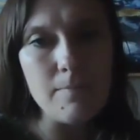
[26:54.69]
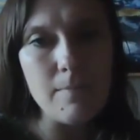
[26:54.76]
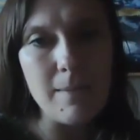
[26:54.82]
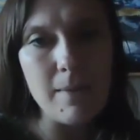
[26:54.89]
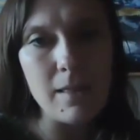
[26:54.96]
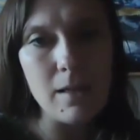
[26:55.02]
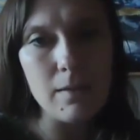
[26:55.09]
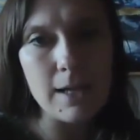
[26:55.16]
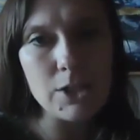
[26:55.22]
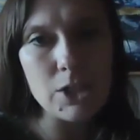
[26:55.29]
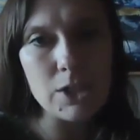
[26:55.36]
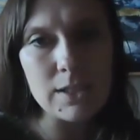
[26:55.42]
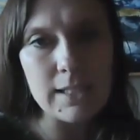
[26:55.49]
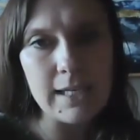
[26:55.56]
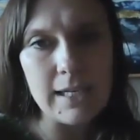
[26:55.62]
maybe the
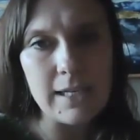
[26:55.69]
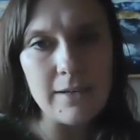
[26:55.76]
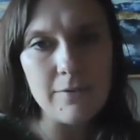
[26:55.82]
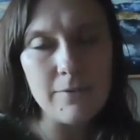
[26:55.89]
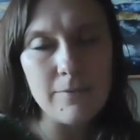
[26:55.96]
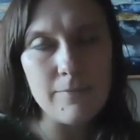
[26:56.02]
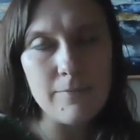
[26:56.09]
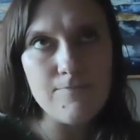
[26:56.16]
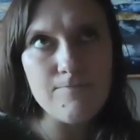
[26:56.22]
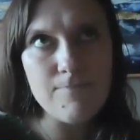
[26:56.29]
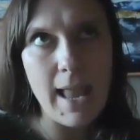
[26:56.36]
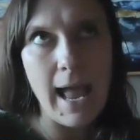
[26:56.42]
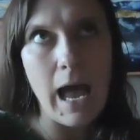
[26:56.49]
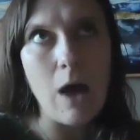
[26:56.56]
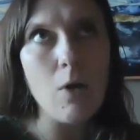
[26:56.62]
legislative
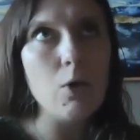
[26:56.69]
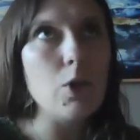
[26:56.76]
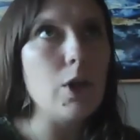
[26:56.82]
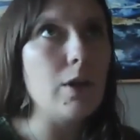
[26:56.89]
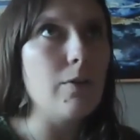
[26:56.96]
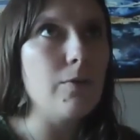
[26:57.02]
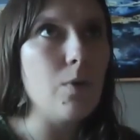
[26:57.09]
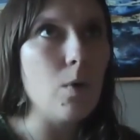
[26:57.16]
outlook